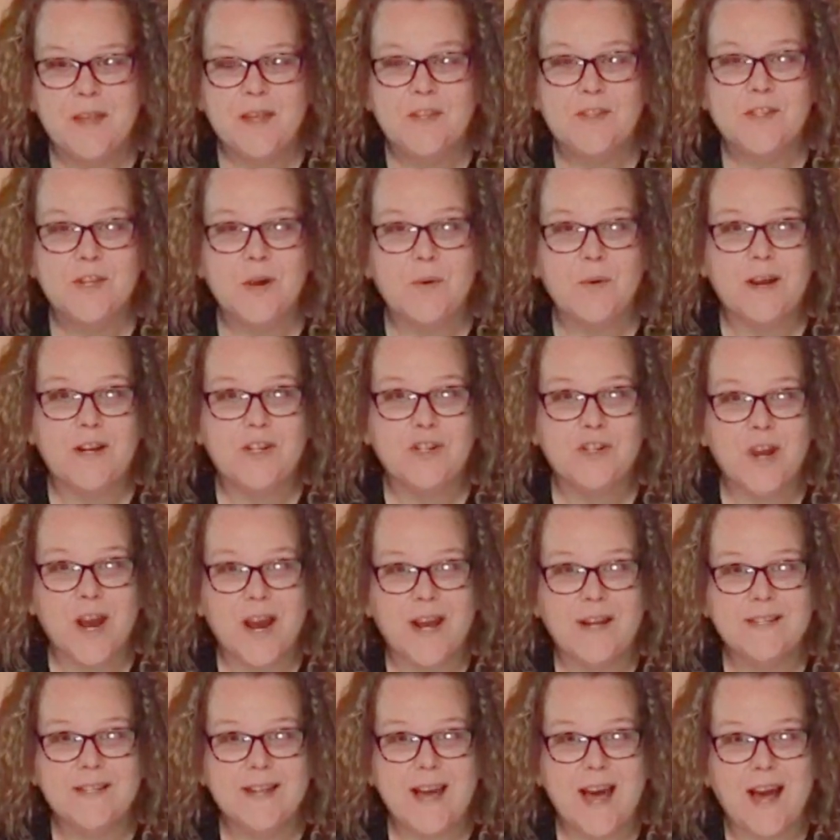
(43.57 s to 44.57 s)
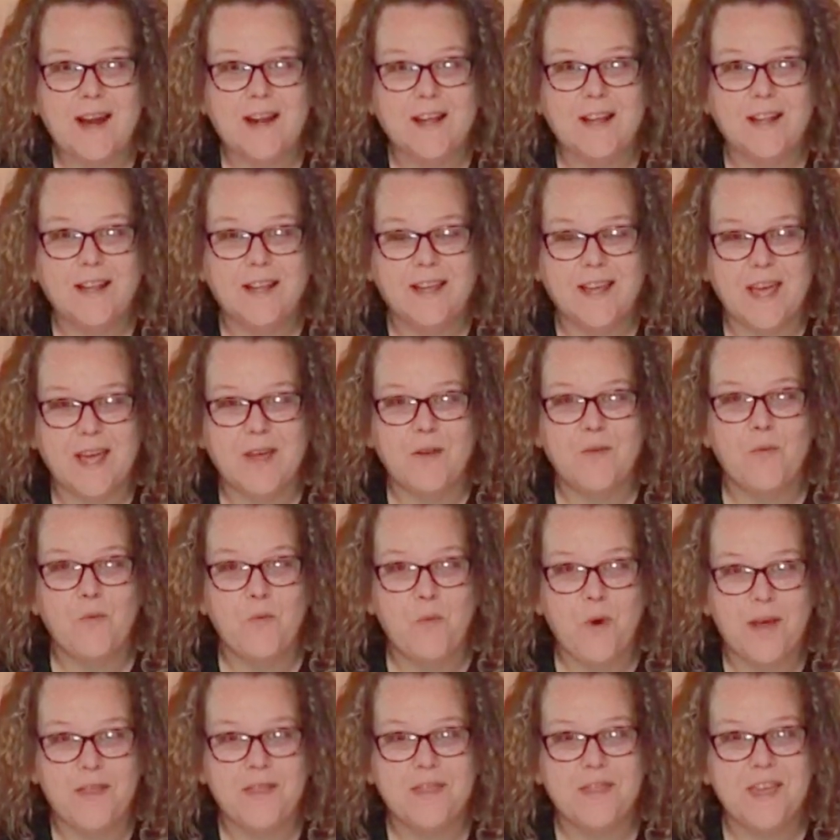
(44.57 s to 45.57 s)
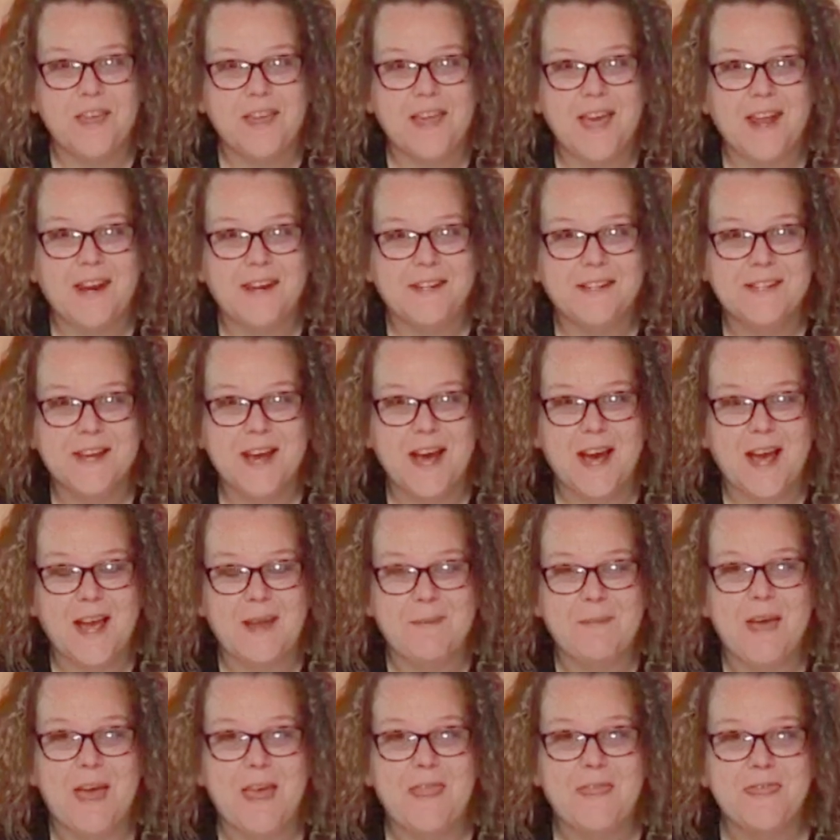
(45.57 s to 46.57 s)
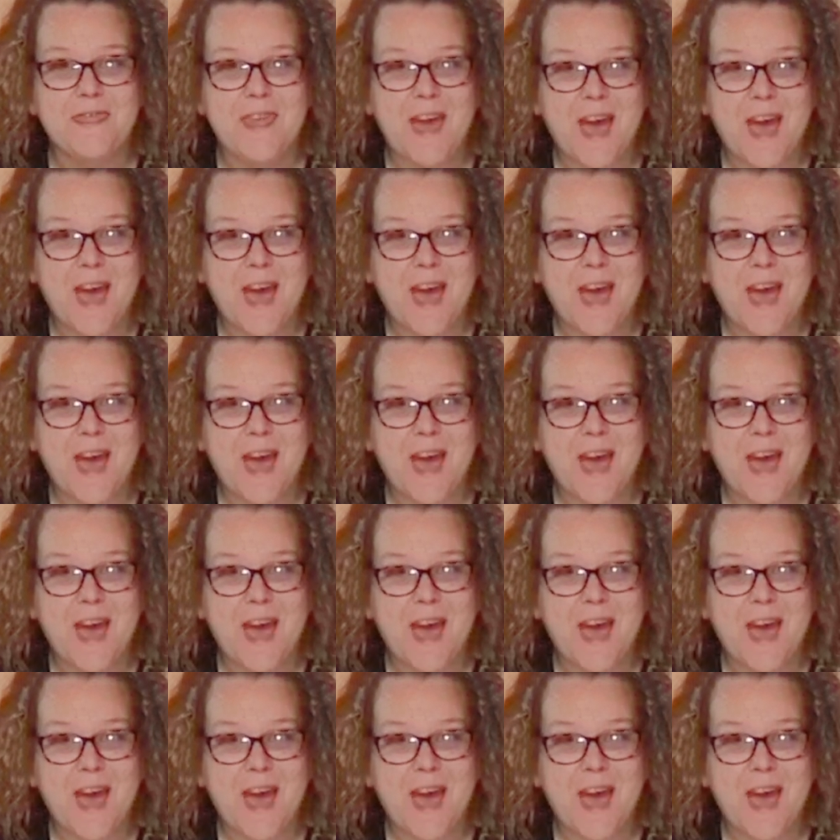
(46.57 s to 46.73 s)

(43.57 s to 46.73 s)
So I tried tackling it one thing at a time, and